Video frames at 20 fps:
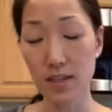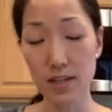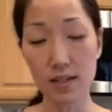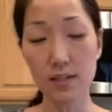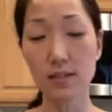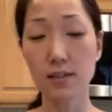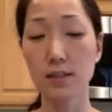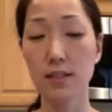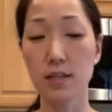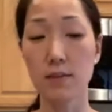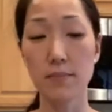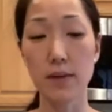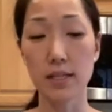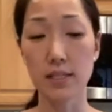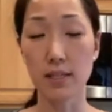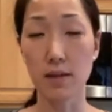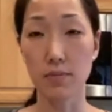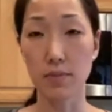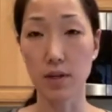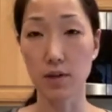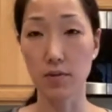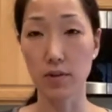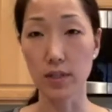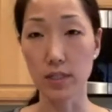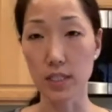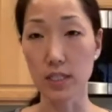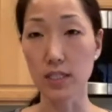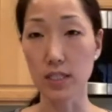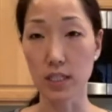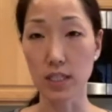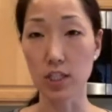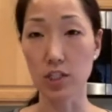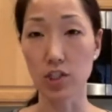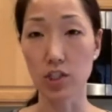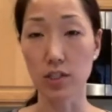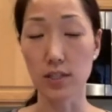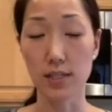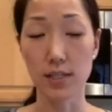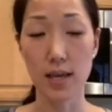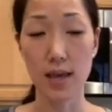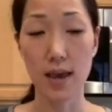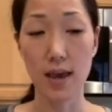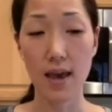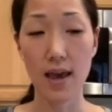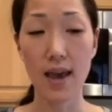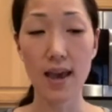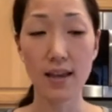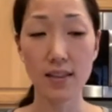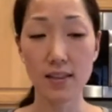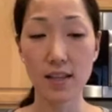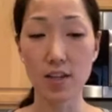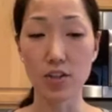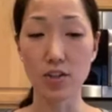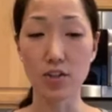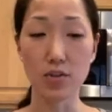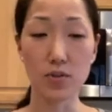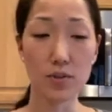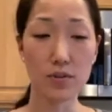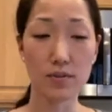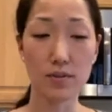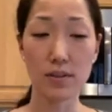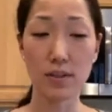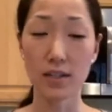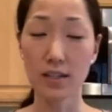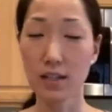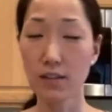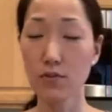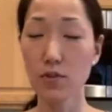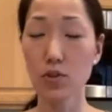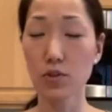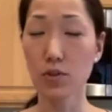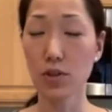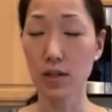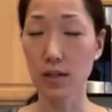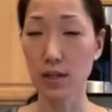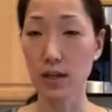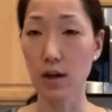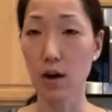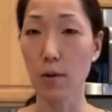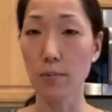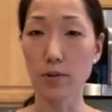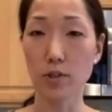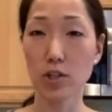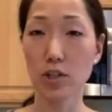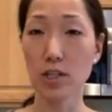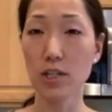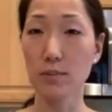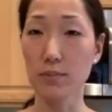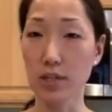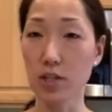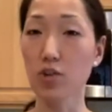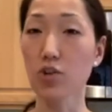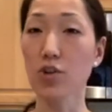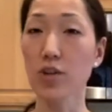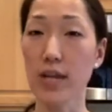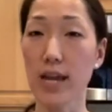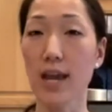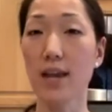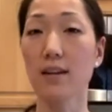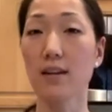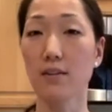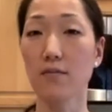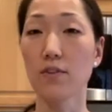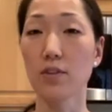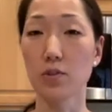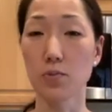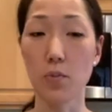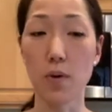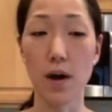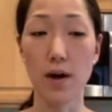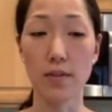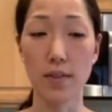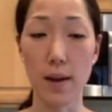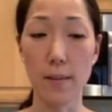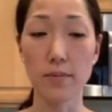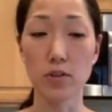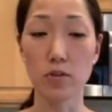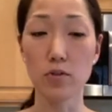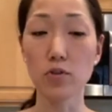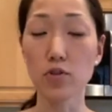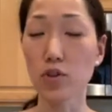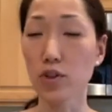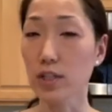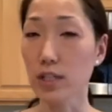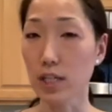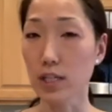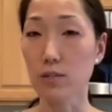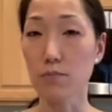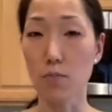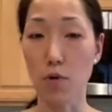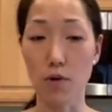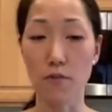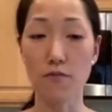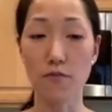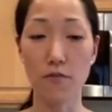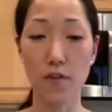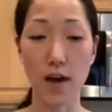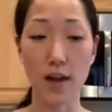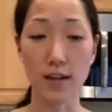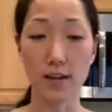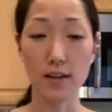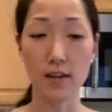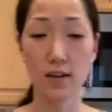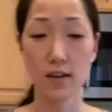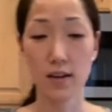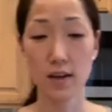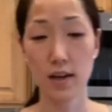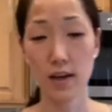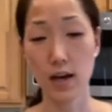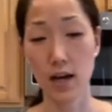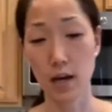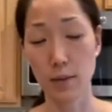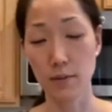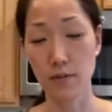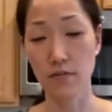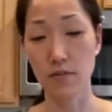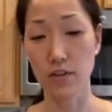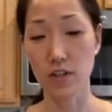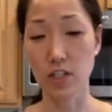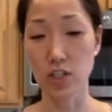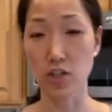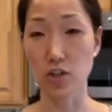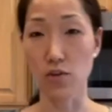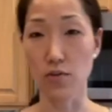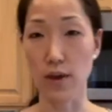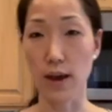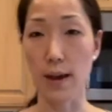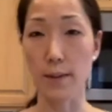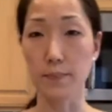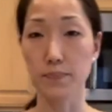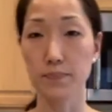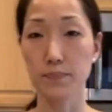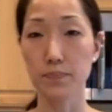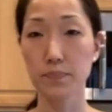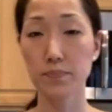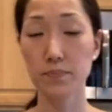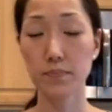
easily make something really delicious, and that it gives you the opportunity to be creative as well. And that usually is more fun if you can do that.